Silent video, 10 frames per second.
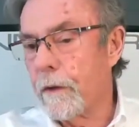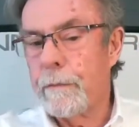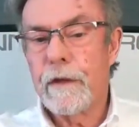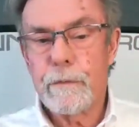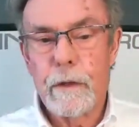Okay,
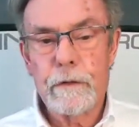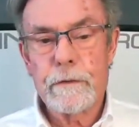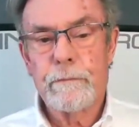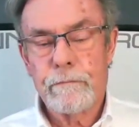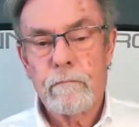three-piece do some
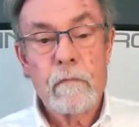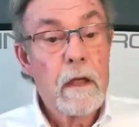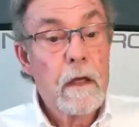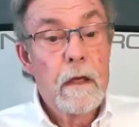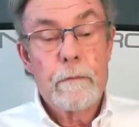wheels. Series
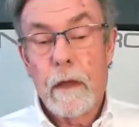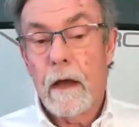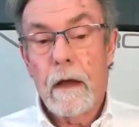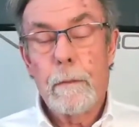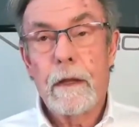track.
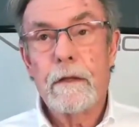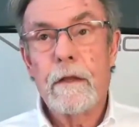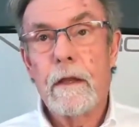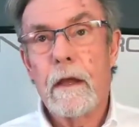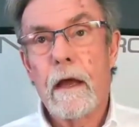Yeah, I mean,
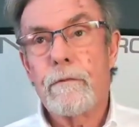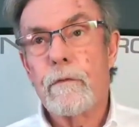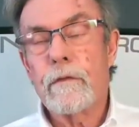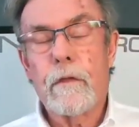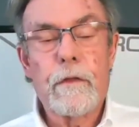the, uh,
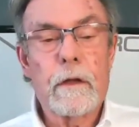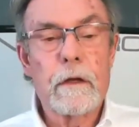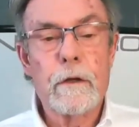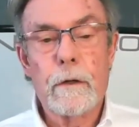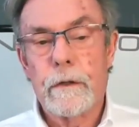just the thing
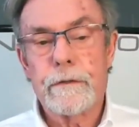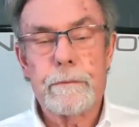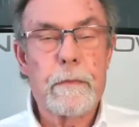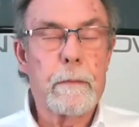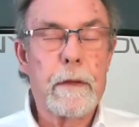to do
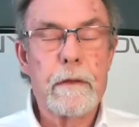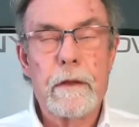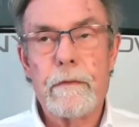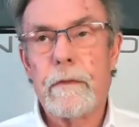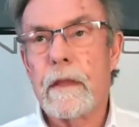is, I mean,